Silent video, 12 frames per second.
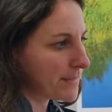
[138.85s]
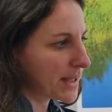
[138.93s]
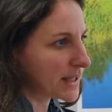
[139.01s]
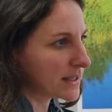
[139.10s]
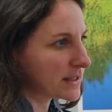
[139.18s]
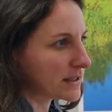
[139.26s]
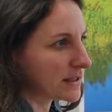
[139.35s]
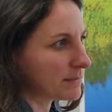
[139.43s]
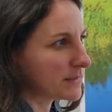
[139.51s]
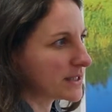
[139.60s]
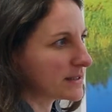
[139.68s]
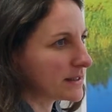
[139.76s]
But
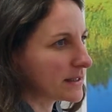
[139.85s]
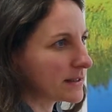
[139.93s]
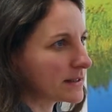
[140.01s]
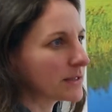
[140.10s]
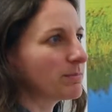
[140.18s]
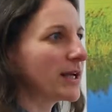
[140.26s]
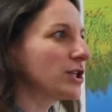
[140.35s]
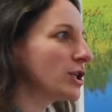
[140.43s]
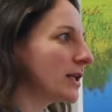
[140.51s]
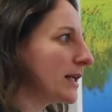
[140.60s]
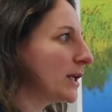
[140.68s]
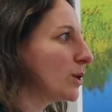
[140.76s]
still,
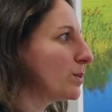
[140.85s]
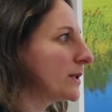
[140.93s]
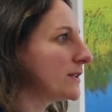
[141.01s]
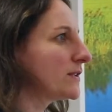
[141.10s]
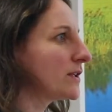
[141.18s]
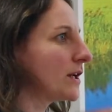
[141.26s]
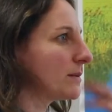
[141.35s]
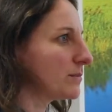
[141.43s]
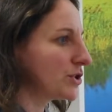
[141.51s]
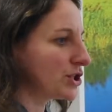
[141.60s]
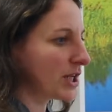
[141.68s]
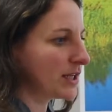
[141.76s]
especially with
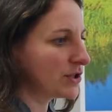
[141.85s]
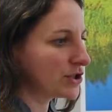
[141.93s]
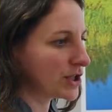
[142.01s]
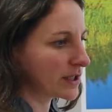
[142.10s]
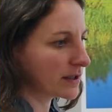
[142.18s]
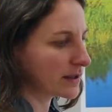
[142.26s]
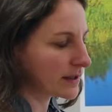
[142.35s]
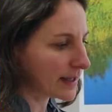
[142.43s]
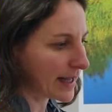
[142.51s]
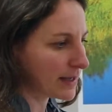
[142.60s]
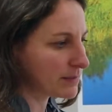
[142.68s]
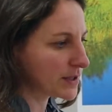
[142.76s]
changing
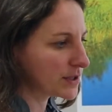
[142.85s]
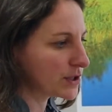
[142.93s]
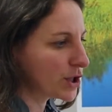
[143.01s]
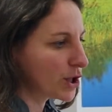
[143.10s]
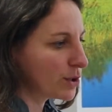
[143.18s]
climate,